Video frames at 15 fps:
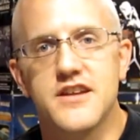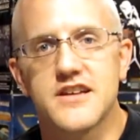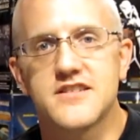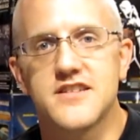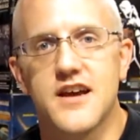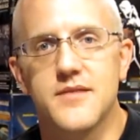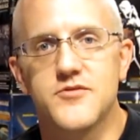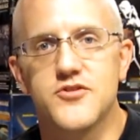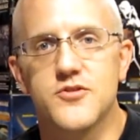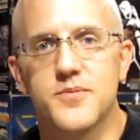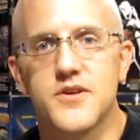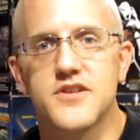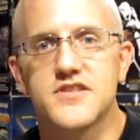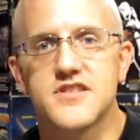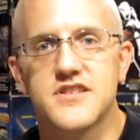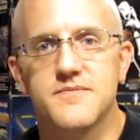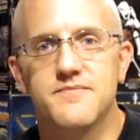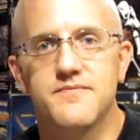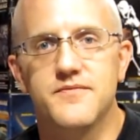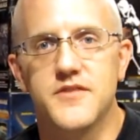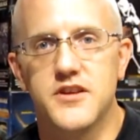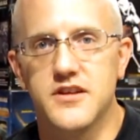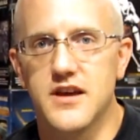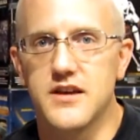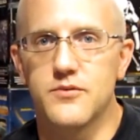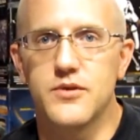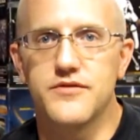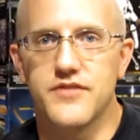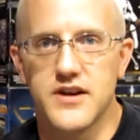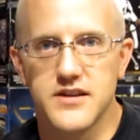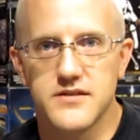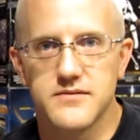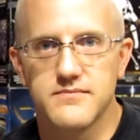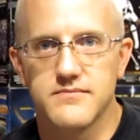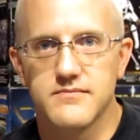next time, troopers, united we find.